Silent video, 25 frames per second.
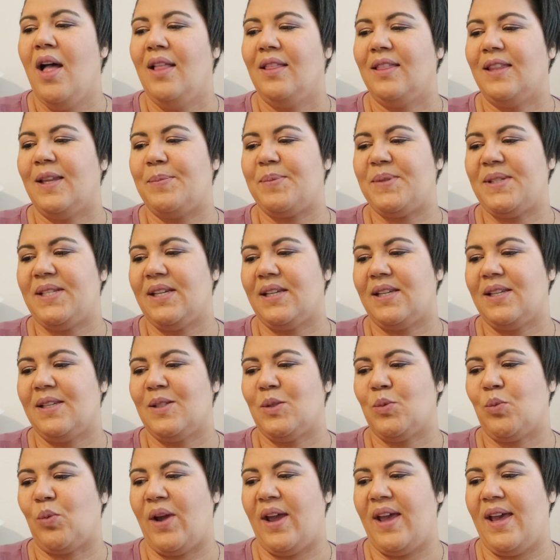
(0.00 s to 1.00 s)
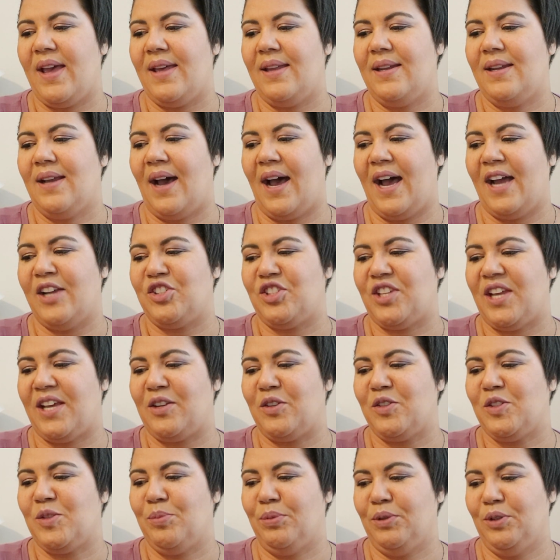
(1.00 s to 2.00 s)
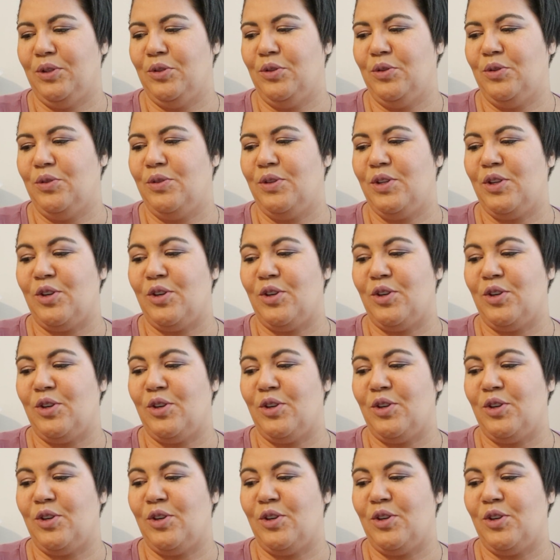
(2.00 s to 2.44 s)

lipstick is red, eyeshadow's blue,